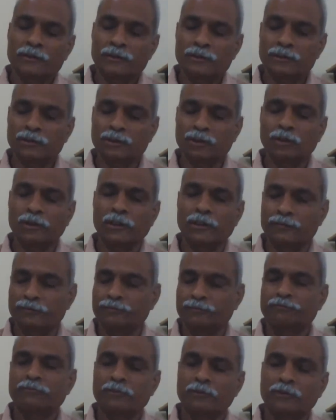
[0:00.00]
So if
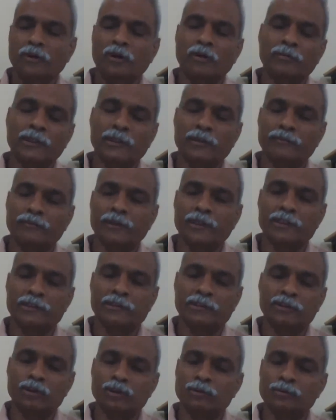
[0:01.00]
normally a village
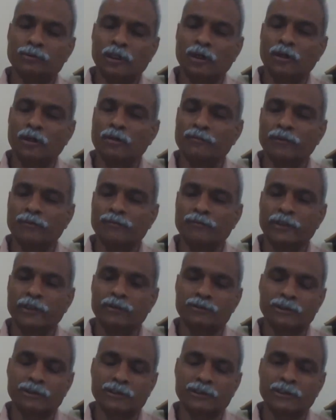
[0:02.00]
consumes around 50 to
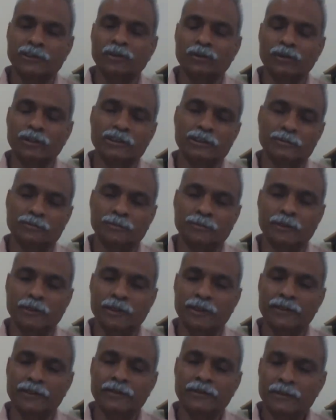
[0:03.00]
60 units per
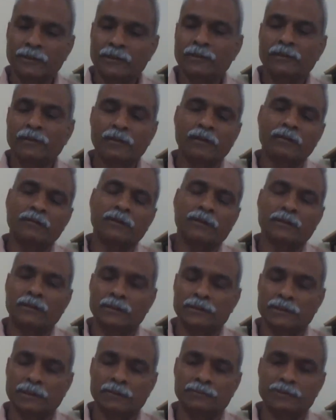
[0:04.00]
day, now the
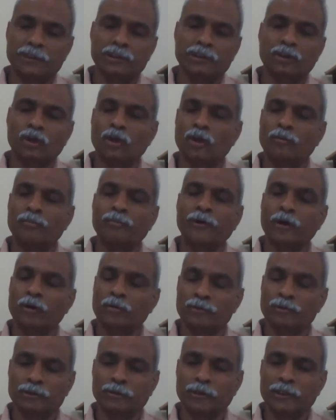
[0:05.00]
consumption has gone up by
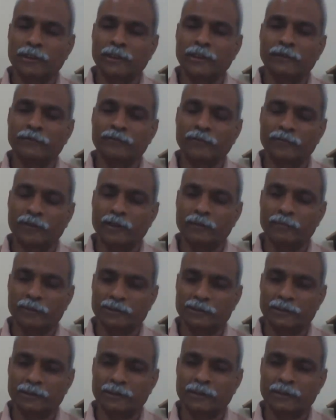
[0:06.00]
almost about 10-15%.